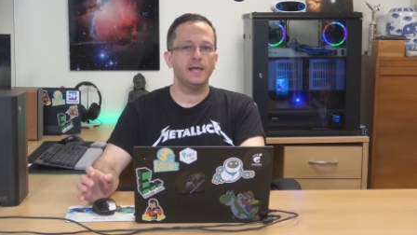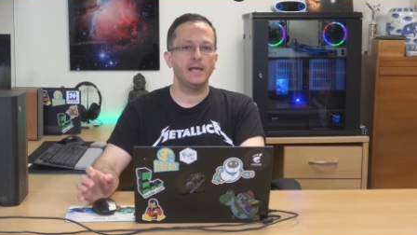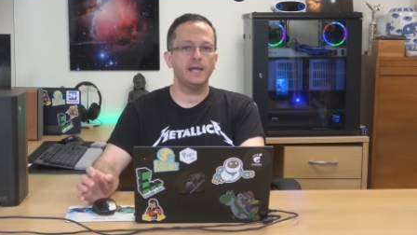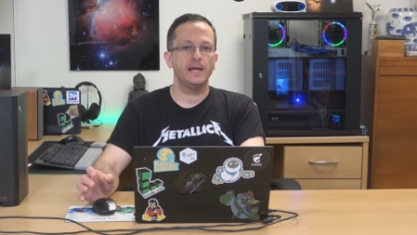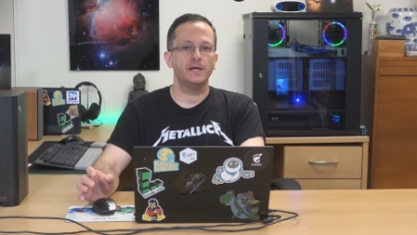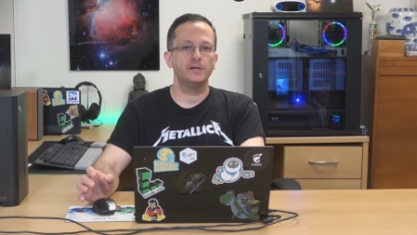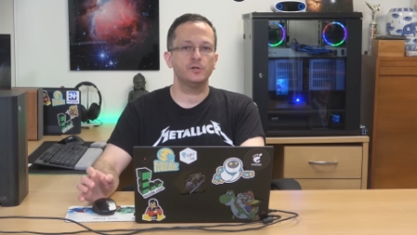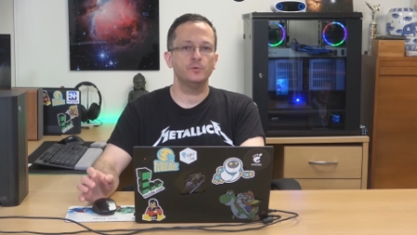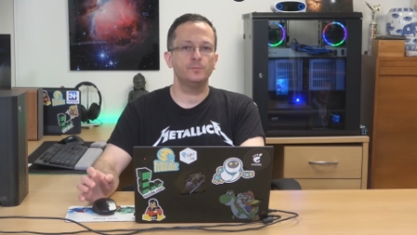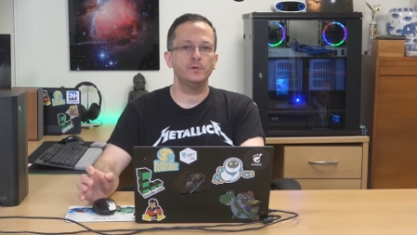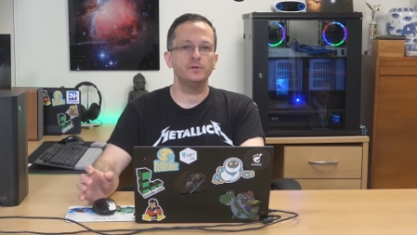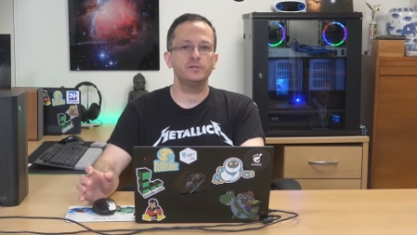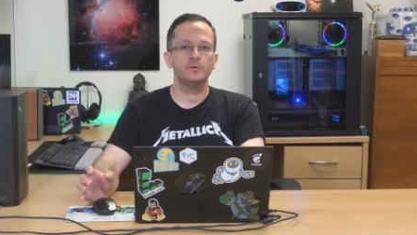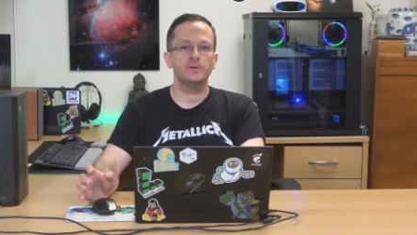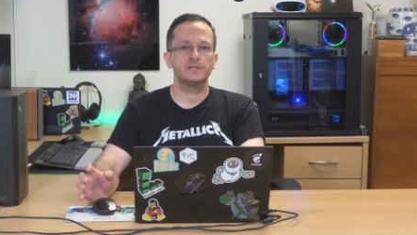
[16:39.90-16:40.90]
and
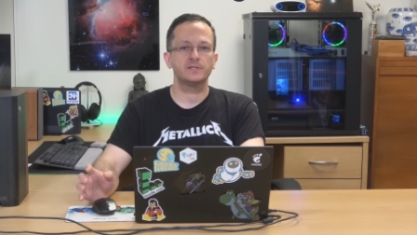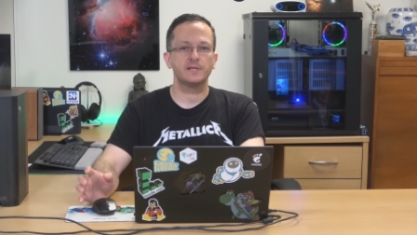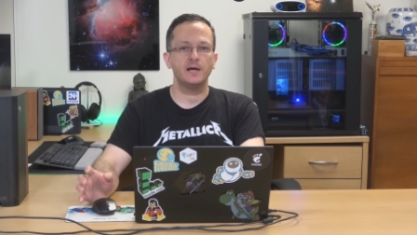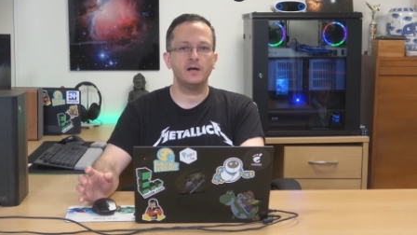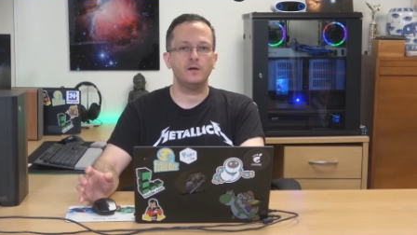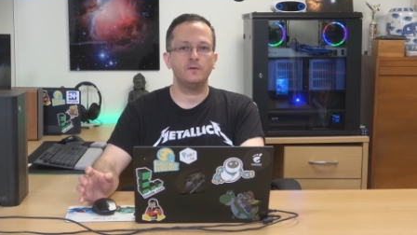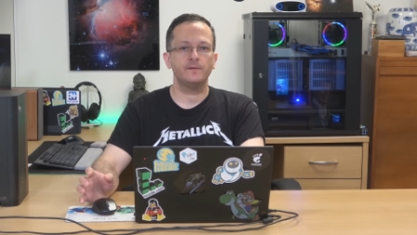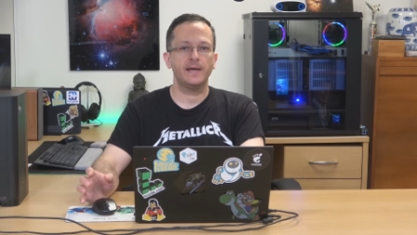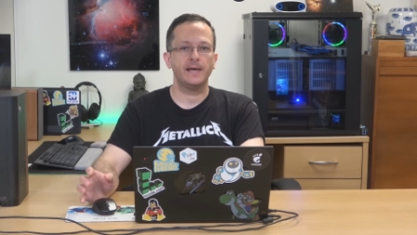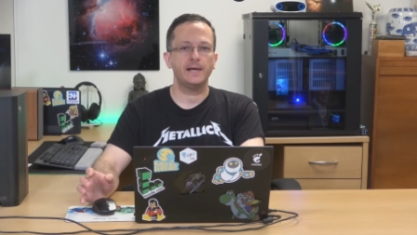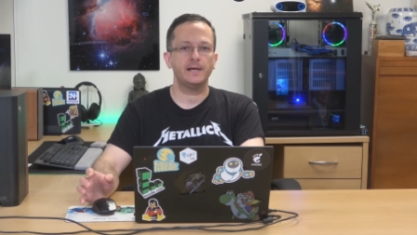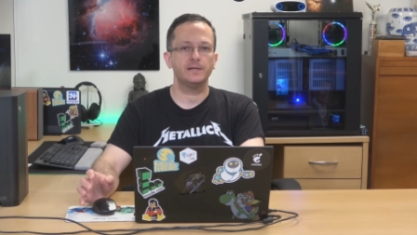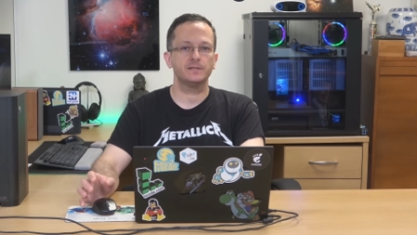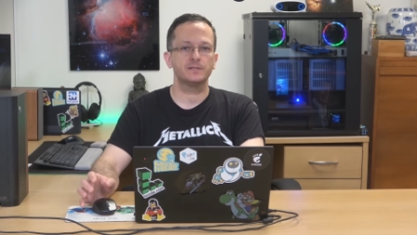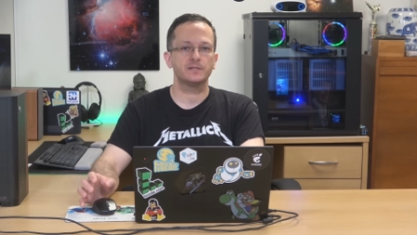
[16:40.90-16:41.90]
Ubuntu itself
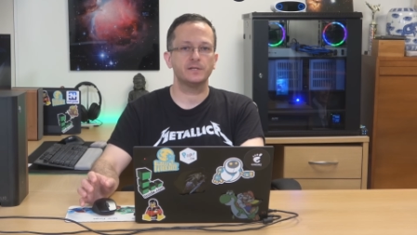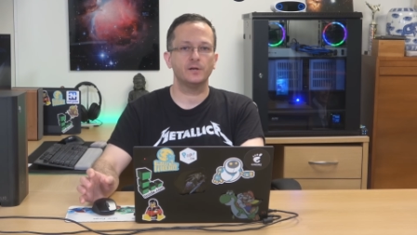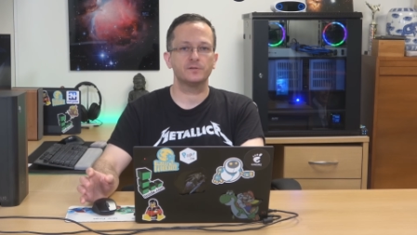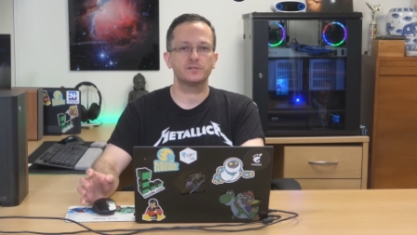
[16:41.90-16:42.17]
has, you know,